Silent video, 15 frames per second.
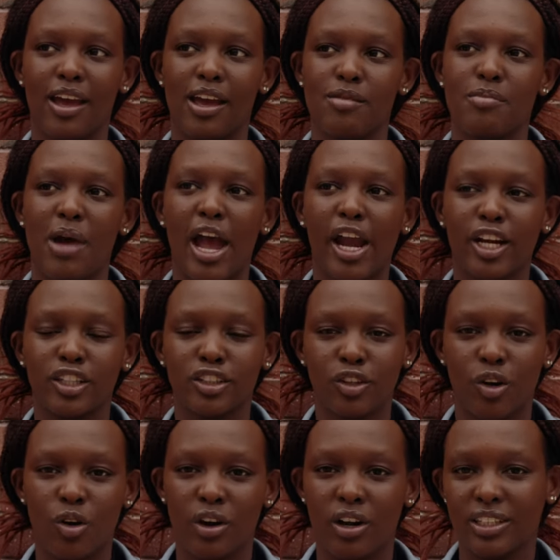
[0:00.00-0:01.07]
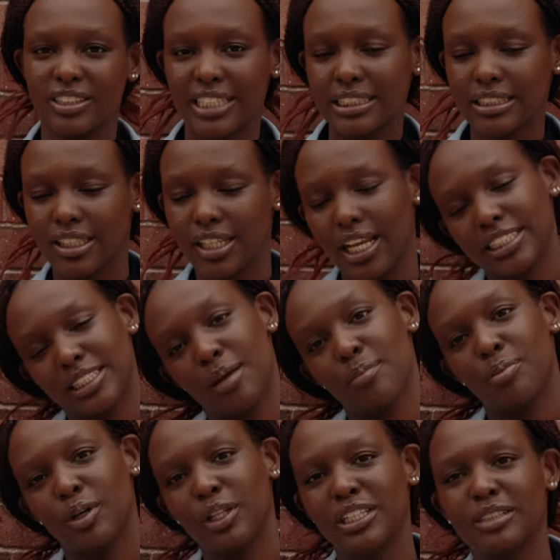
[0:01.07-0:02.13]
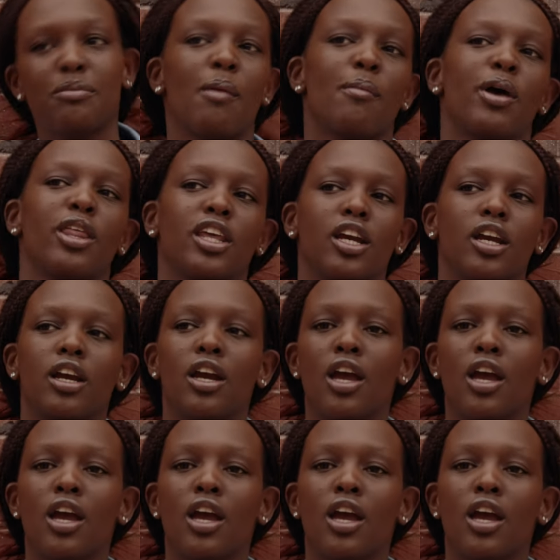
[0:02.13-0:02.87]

admires or sets a good example is my mother,